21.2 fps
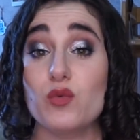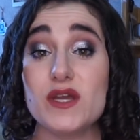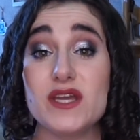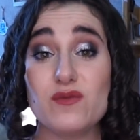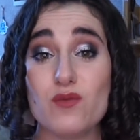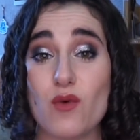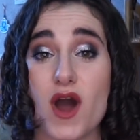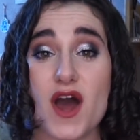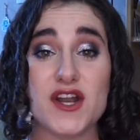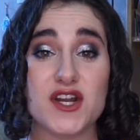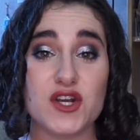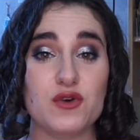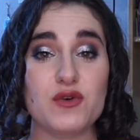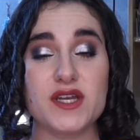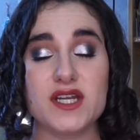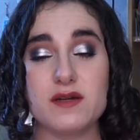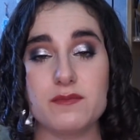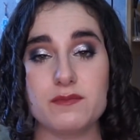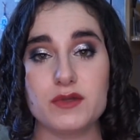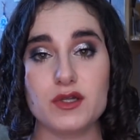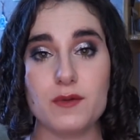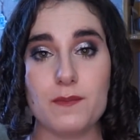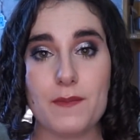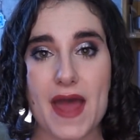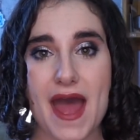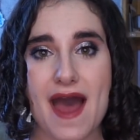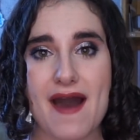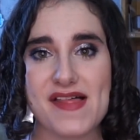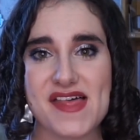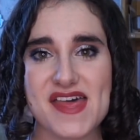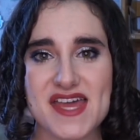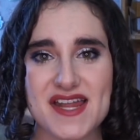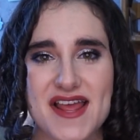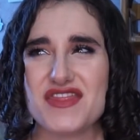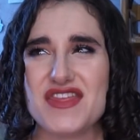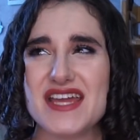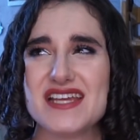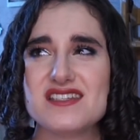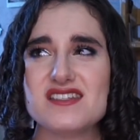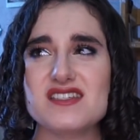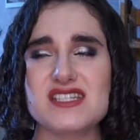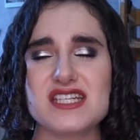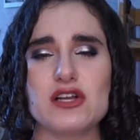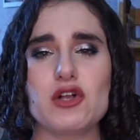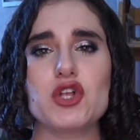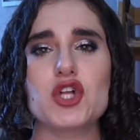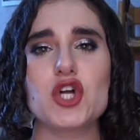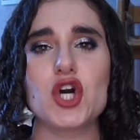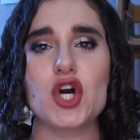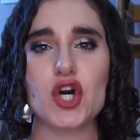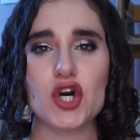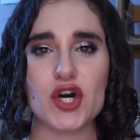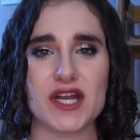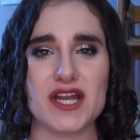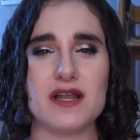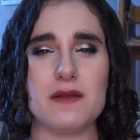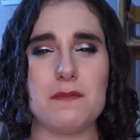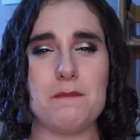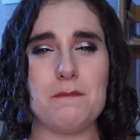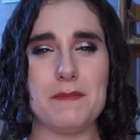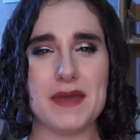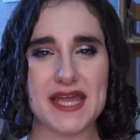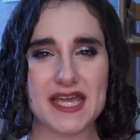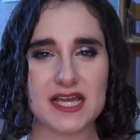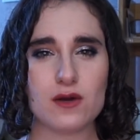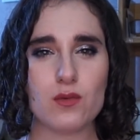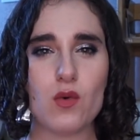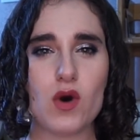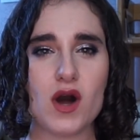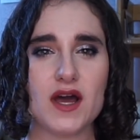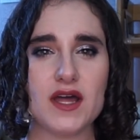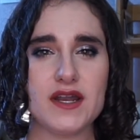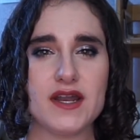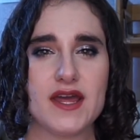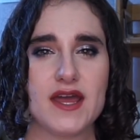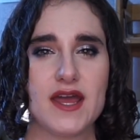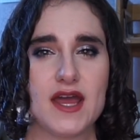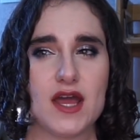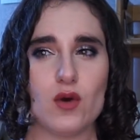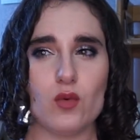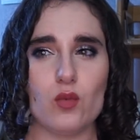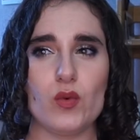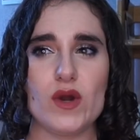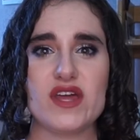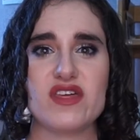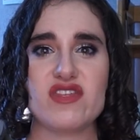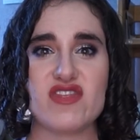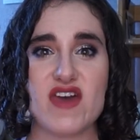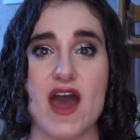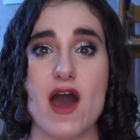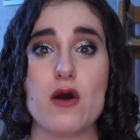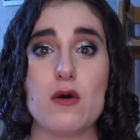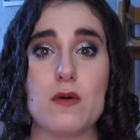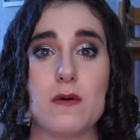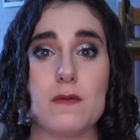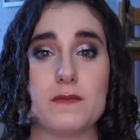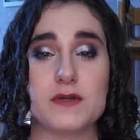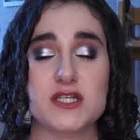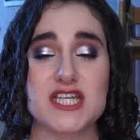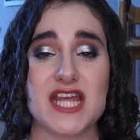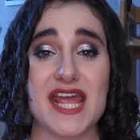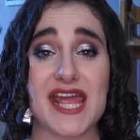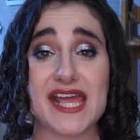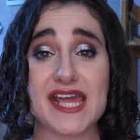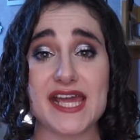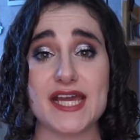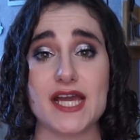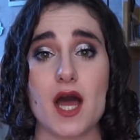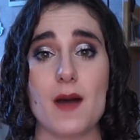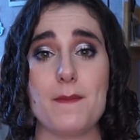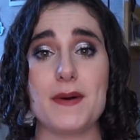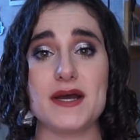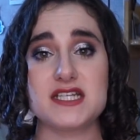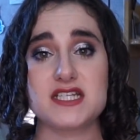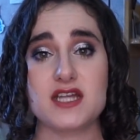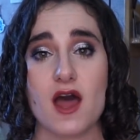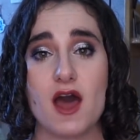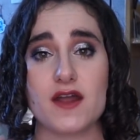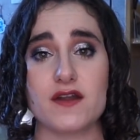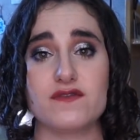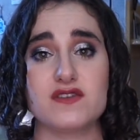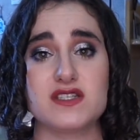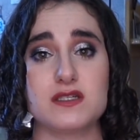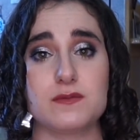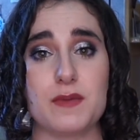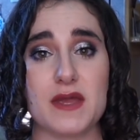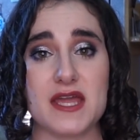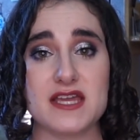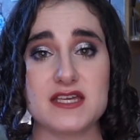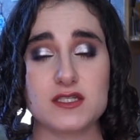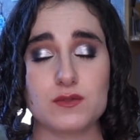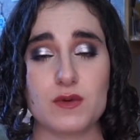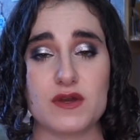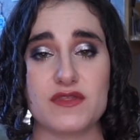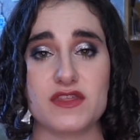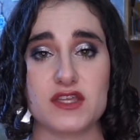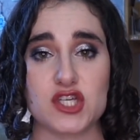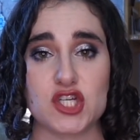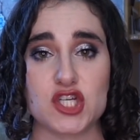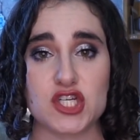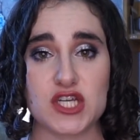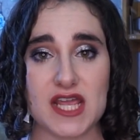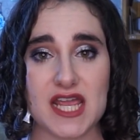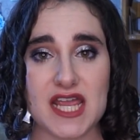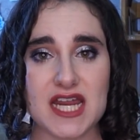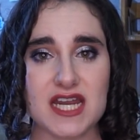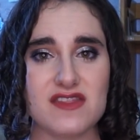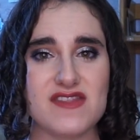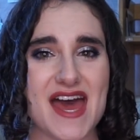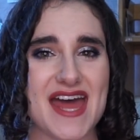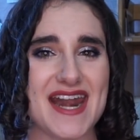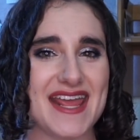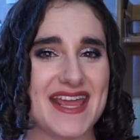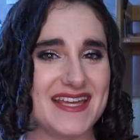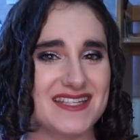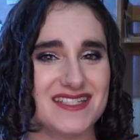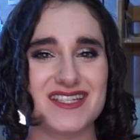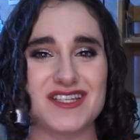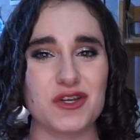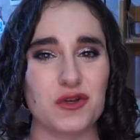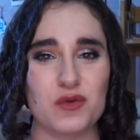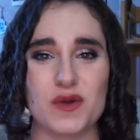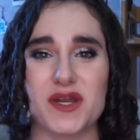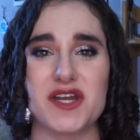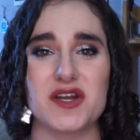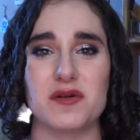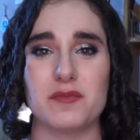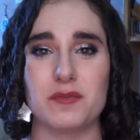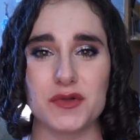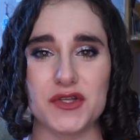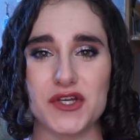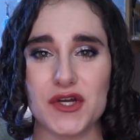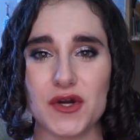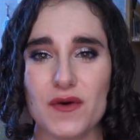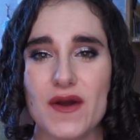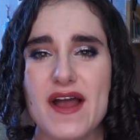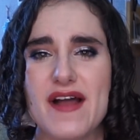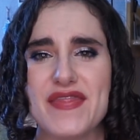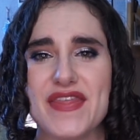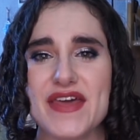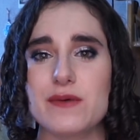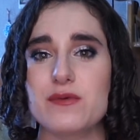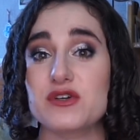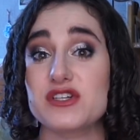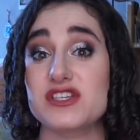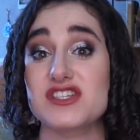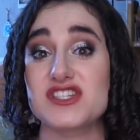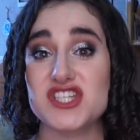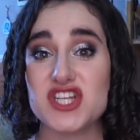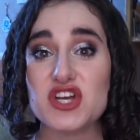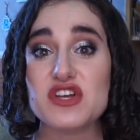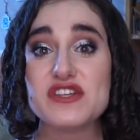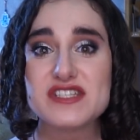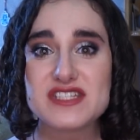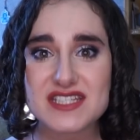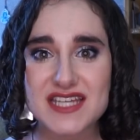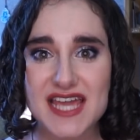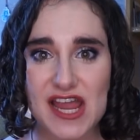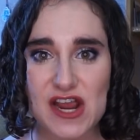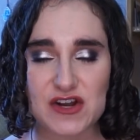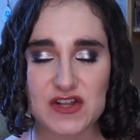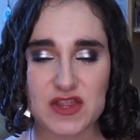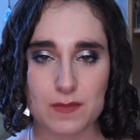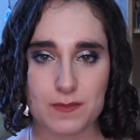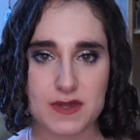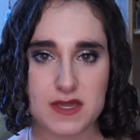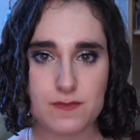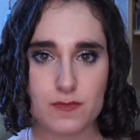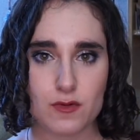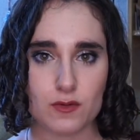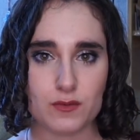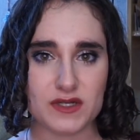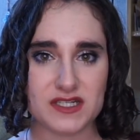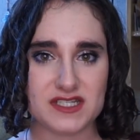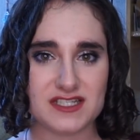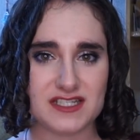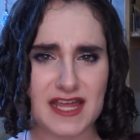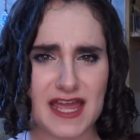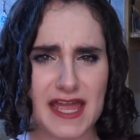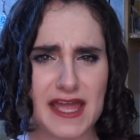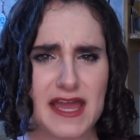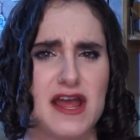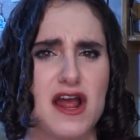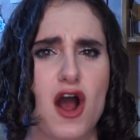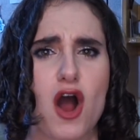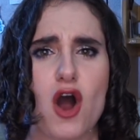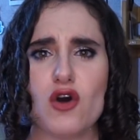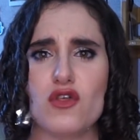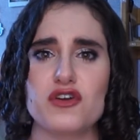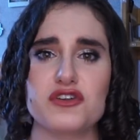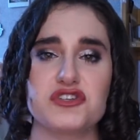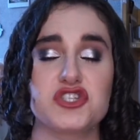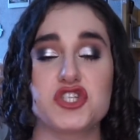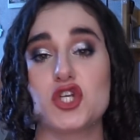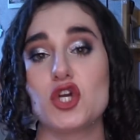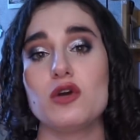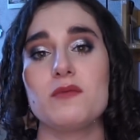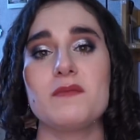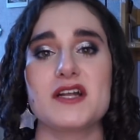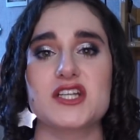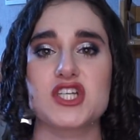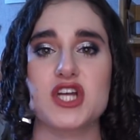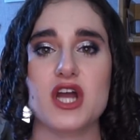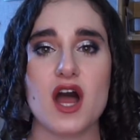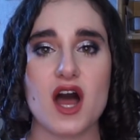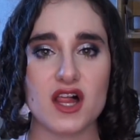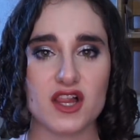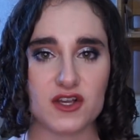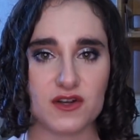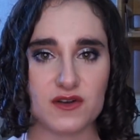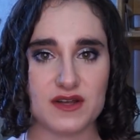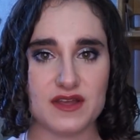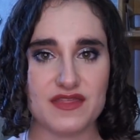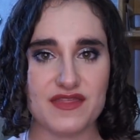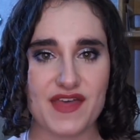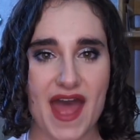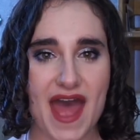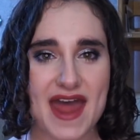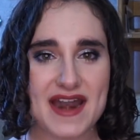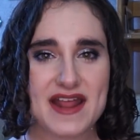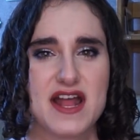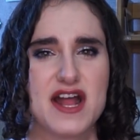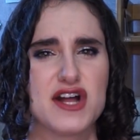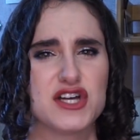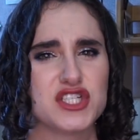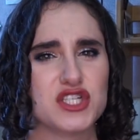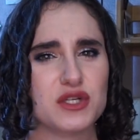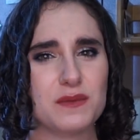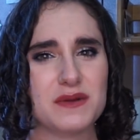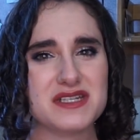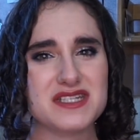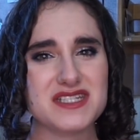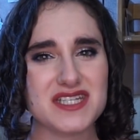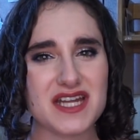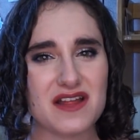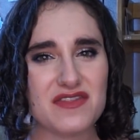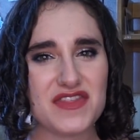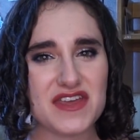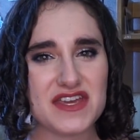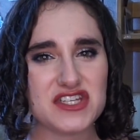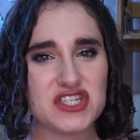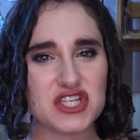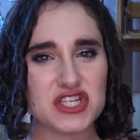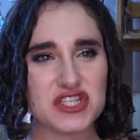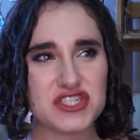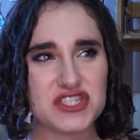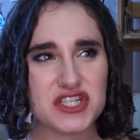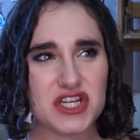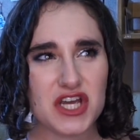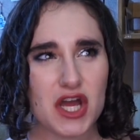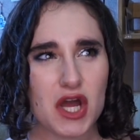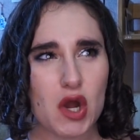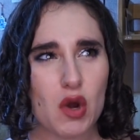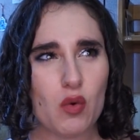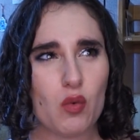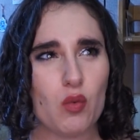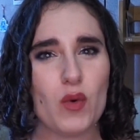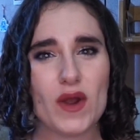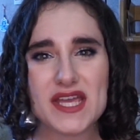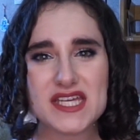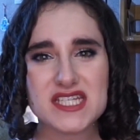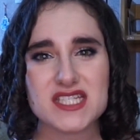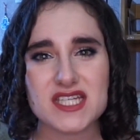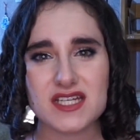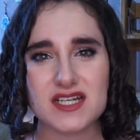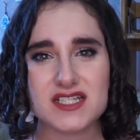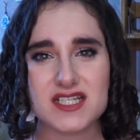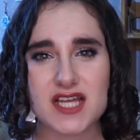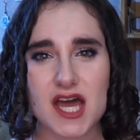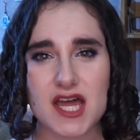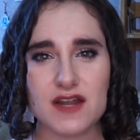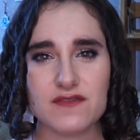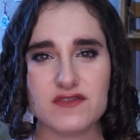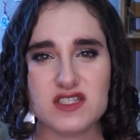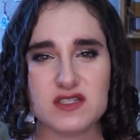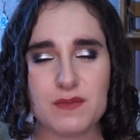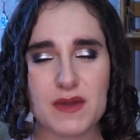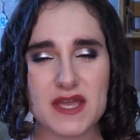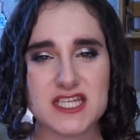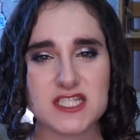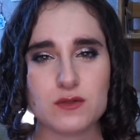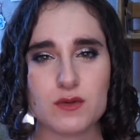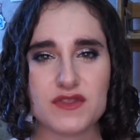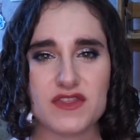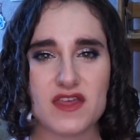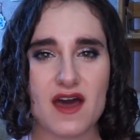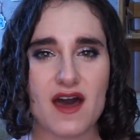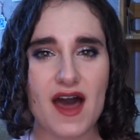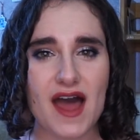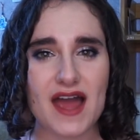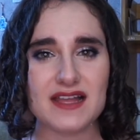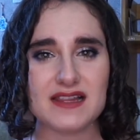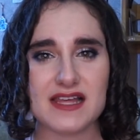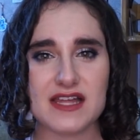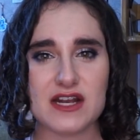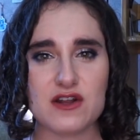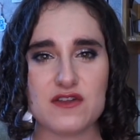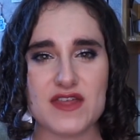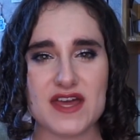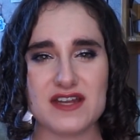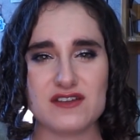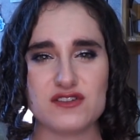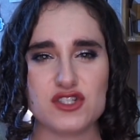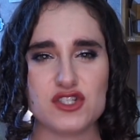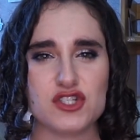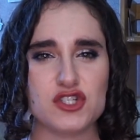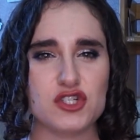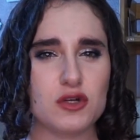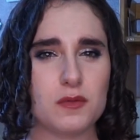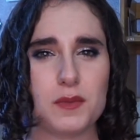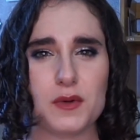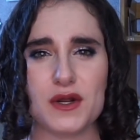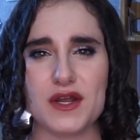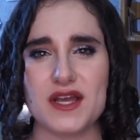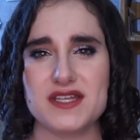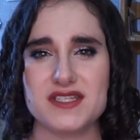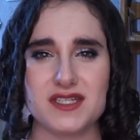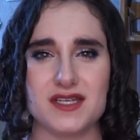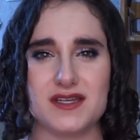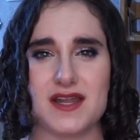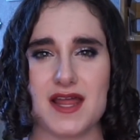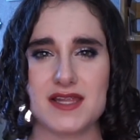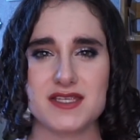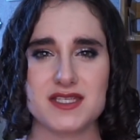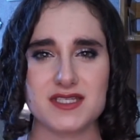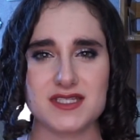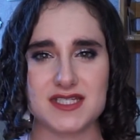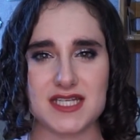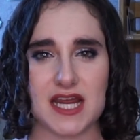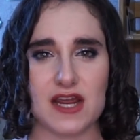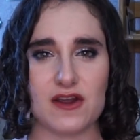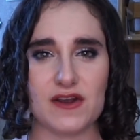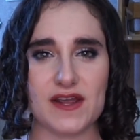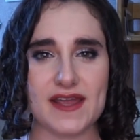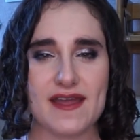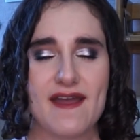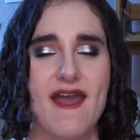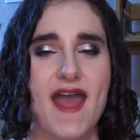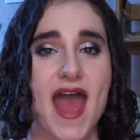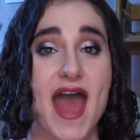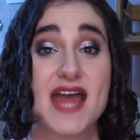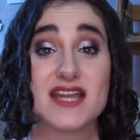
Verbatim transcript: we want a green and blue palette, they still couldn't make one without taking up a ton of space with the shade that isn't green or blue. They were still scared that people would say, oh, there's too much color in that. So instead they just wasted a ton of space with a highlighter that super isn't necessary.